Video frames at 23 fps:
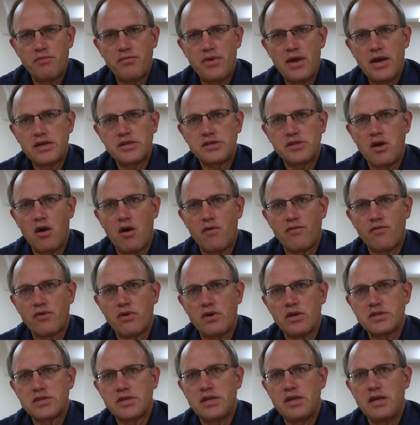Thanks y'all for
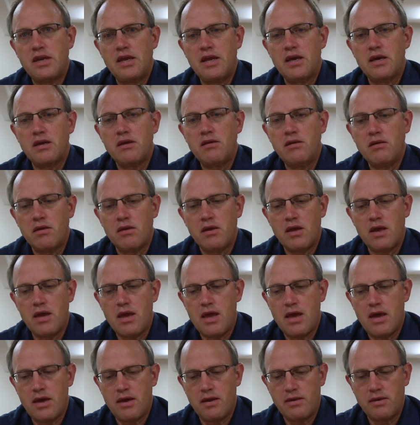listening in,
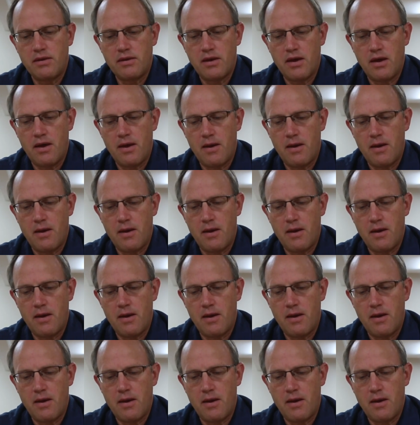and